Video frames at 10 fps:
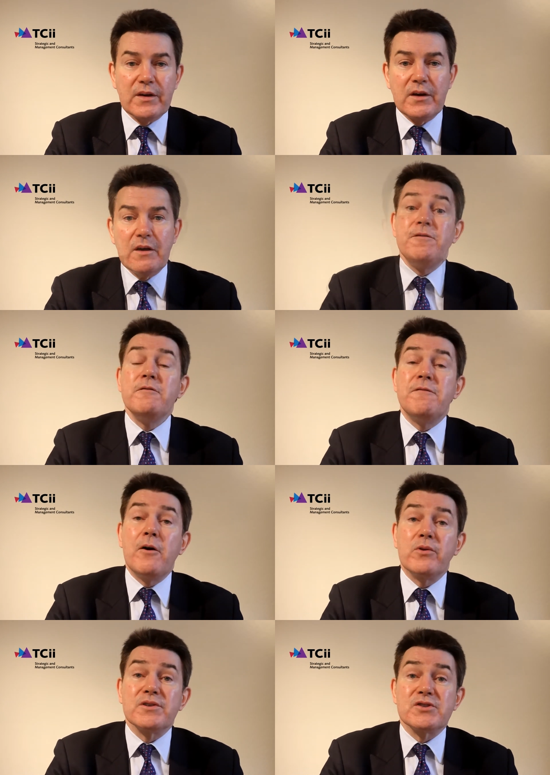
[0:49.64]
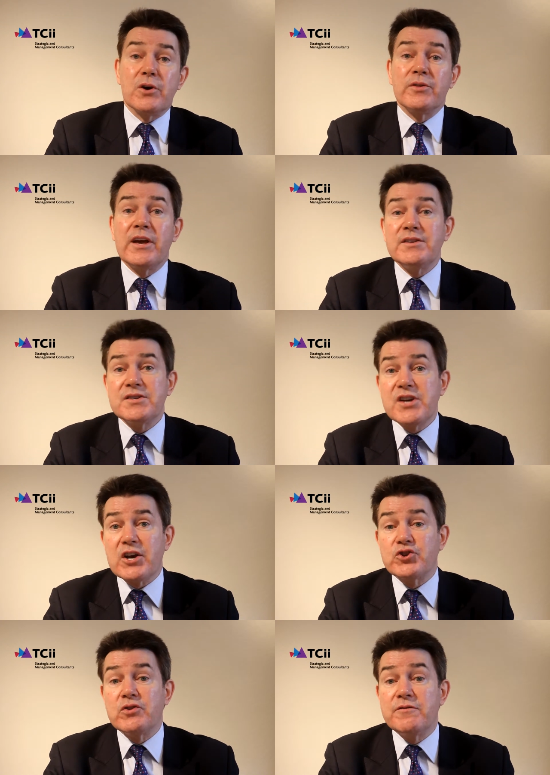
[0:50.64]
If you focus on the
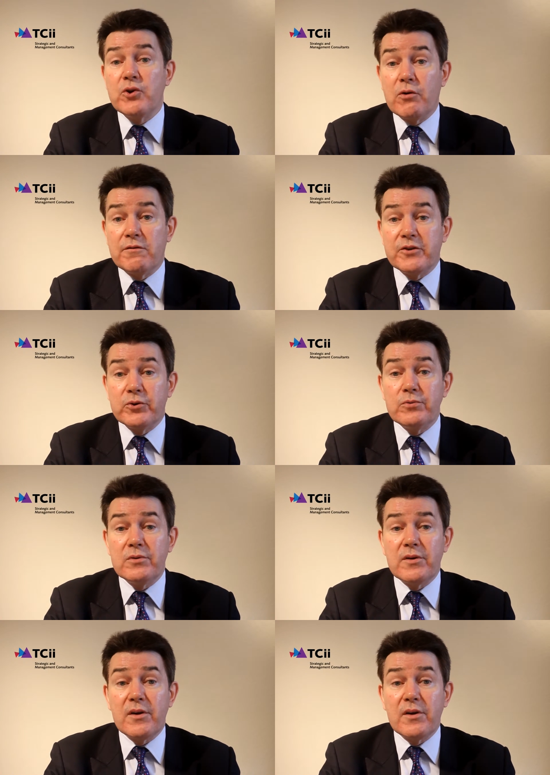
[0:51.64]
intersection of your view,